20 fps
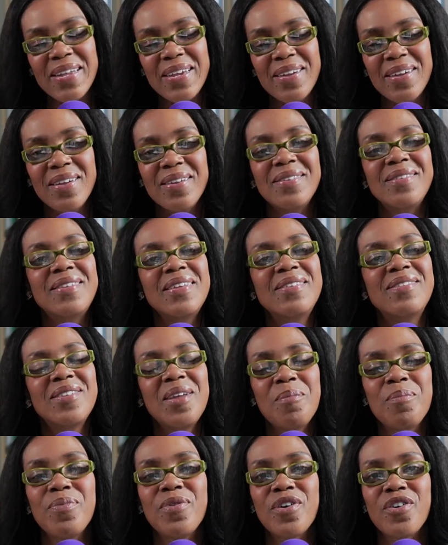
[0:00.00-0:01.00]
see
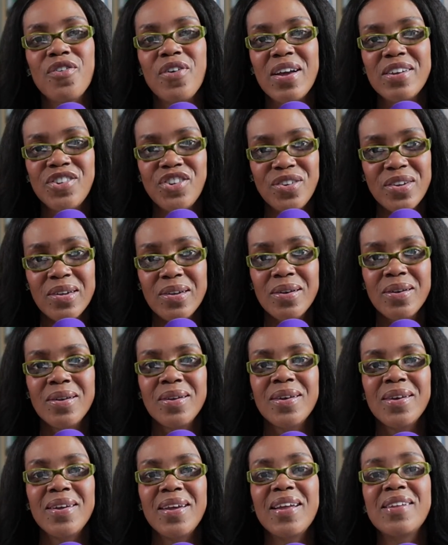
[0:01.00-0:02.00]
some progression
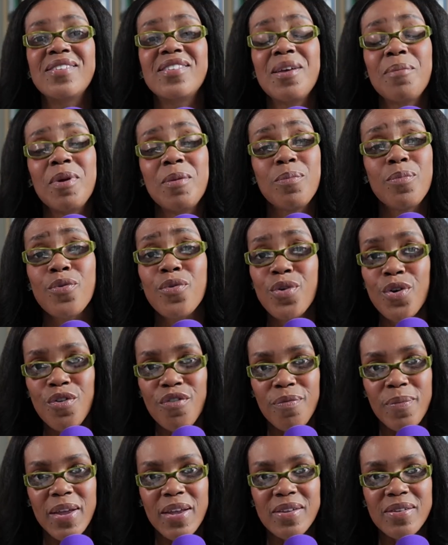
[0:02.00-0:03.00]
and some
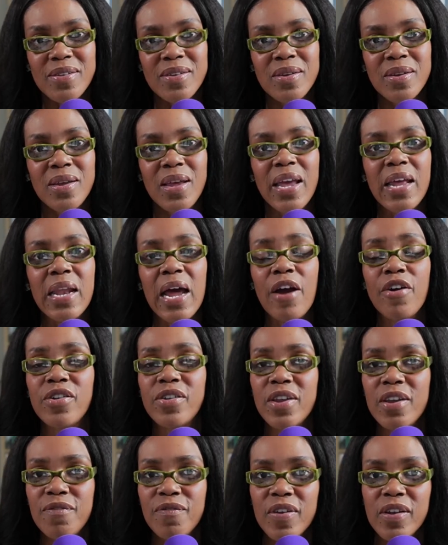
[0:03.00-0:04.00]
improvement in our
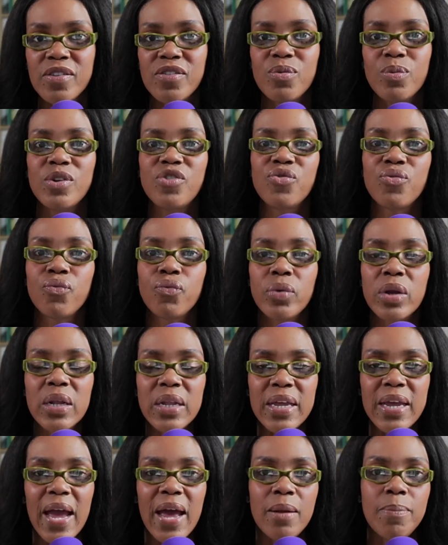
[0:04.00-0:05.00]
defense, which
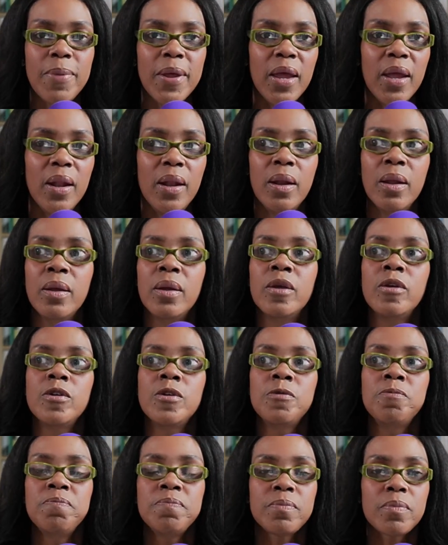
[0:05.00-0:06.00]
really had been
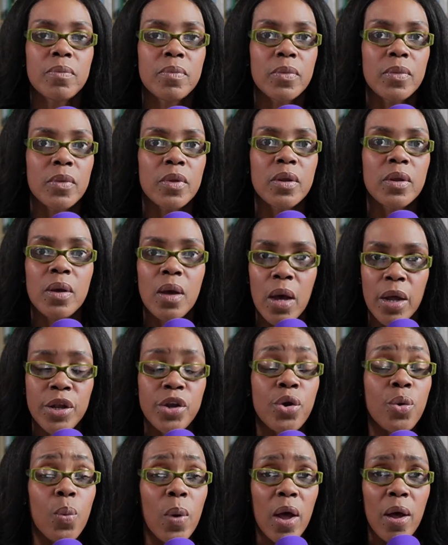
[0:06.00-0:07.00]

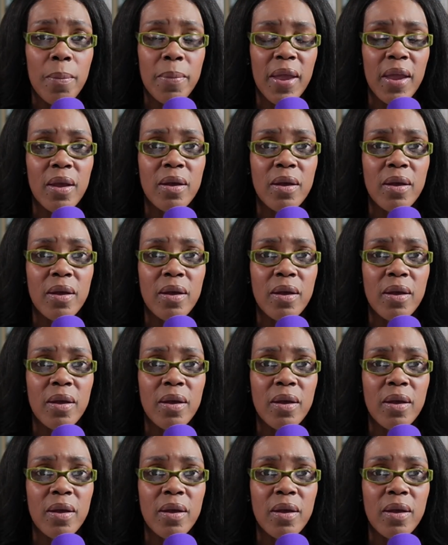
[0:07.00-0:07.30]
underwhelming